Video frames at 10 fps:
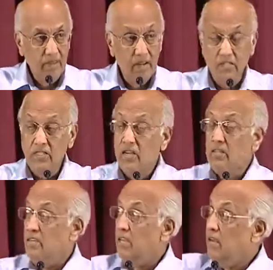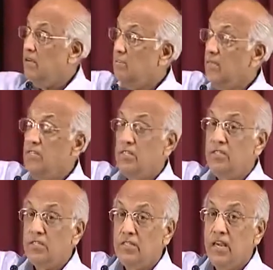There is another kingdom that
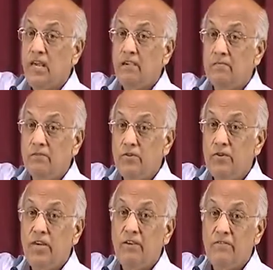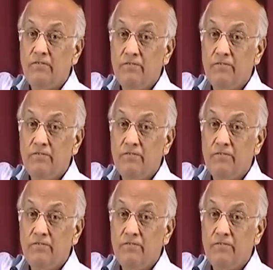Jesus came to give.